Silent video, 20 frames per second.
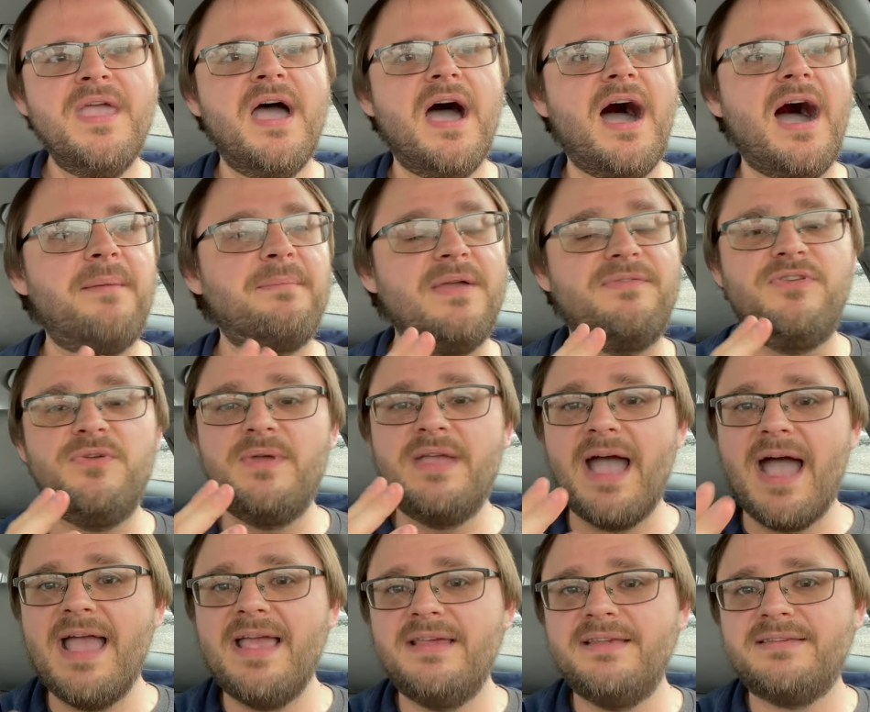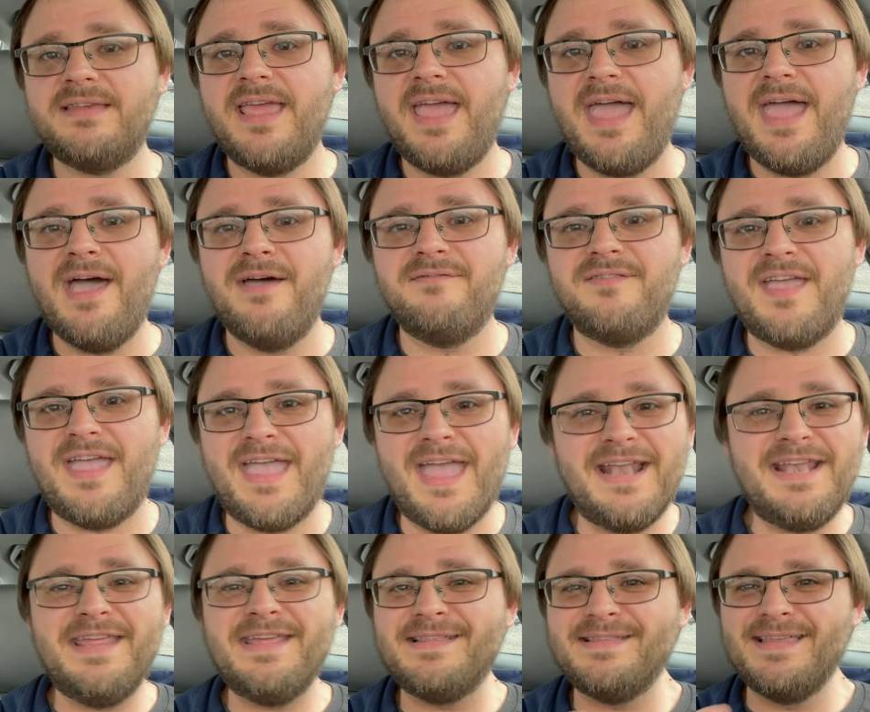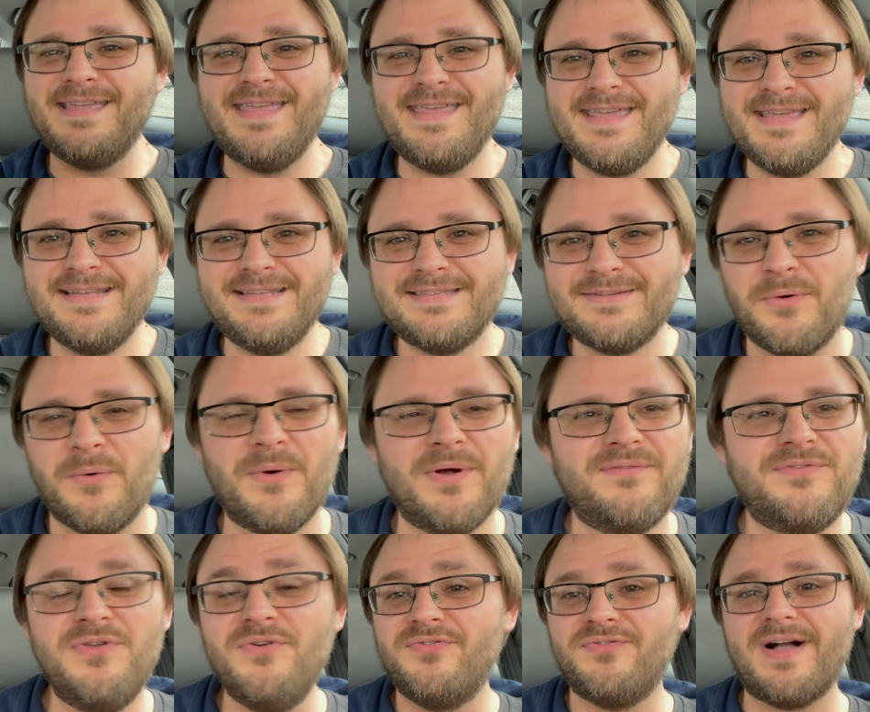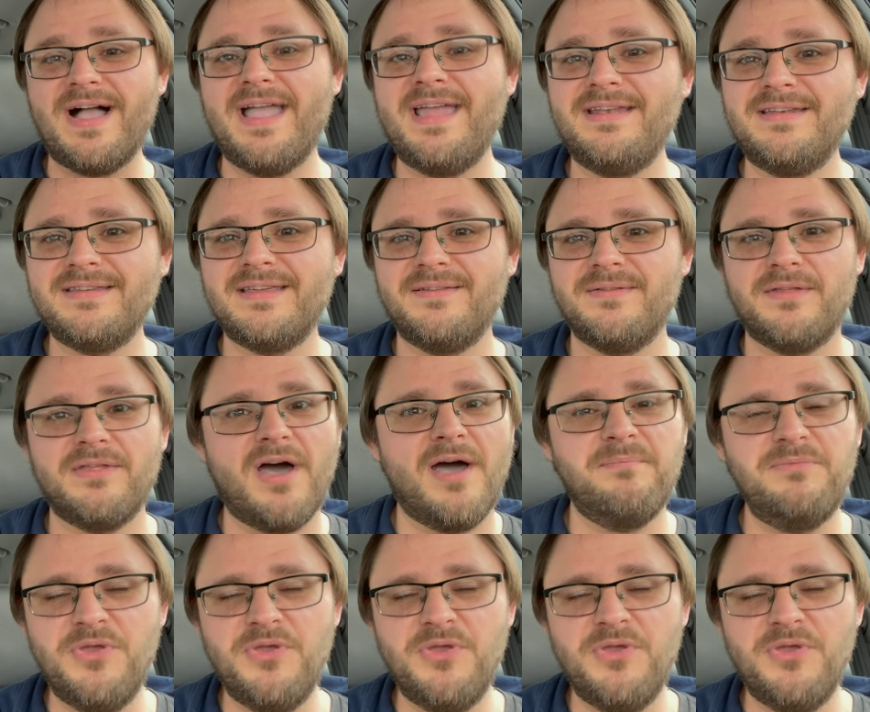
Um, if you guys have any leads or if you find the uh,